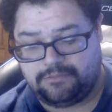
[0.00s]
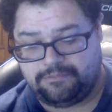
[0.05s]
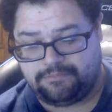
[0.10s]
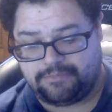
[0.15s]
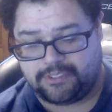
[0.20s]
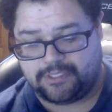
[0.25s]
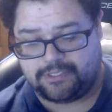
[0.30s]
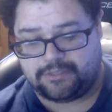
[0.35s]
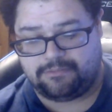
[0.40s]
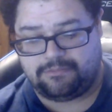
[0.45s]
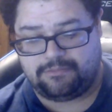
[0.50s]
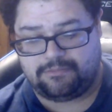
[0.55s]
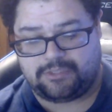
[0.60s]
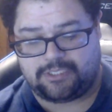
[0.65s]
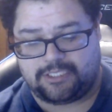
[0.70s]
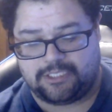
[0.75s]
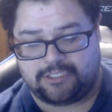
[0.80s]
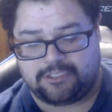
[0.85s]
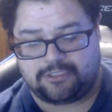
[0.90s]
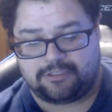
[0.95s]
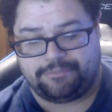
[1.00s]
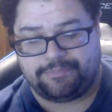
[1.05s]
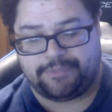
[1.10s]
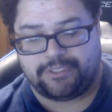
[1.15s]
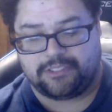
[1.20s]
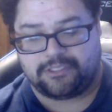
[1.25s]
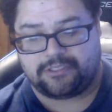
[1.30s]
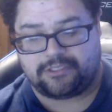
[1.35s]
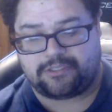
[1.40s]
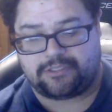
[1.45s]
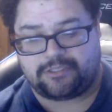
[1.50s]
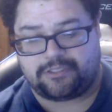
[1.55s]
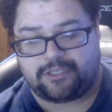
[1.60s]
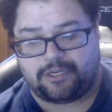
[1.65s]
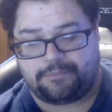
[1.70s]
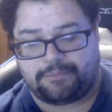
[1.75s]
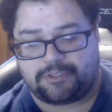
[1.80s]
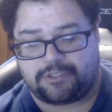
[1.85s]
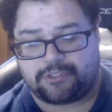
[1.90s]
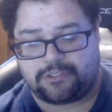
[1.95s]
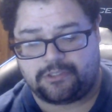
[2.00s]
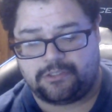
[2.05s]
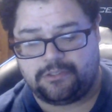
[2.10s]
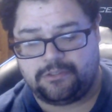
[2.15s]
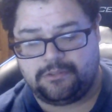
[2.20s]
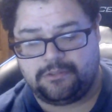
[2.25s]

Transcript: but since it's in the middle of the summer